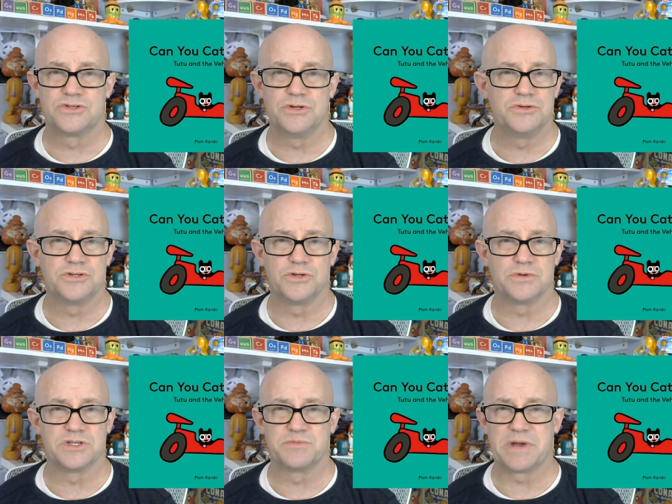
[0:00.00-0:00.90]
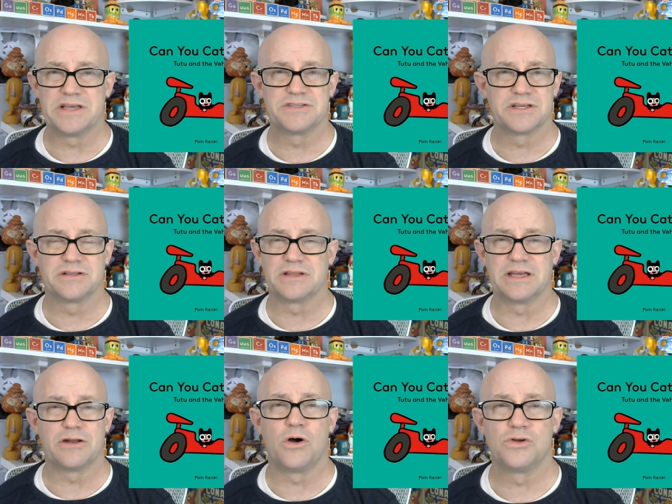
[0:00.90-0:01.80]
Tutu is
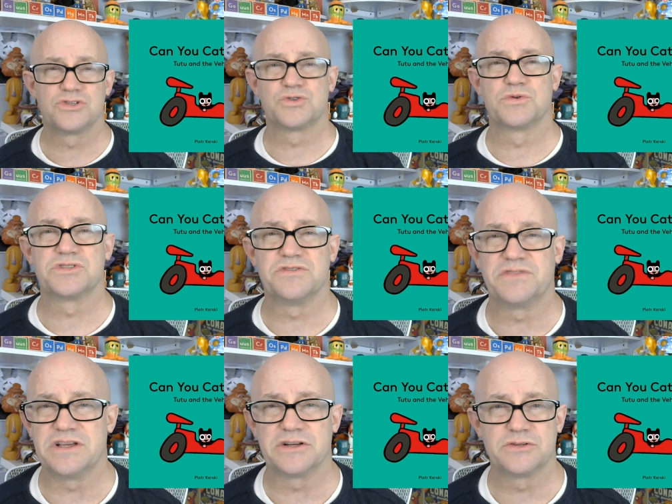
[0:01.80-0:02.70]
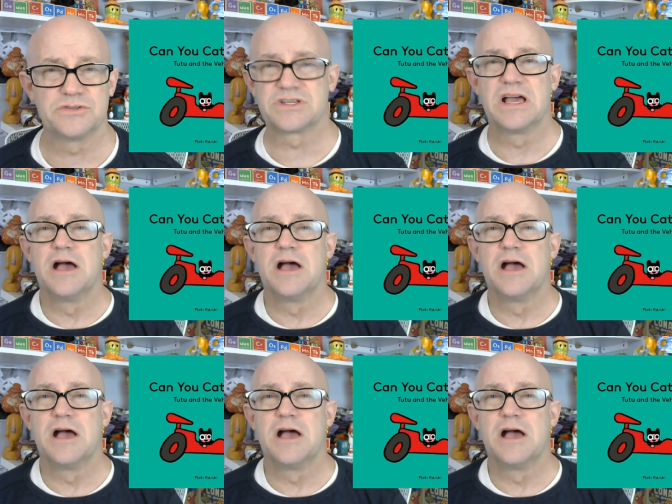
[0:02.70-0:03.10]
basically in all sorts of vehicles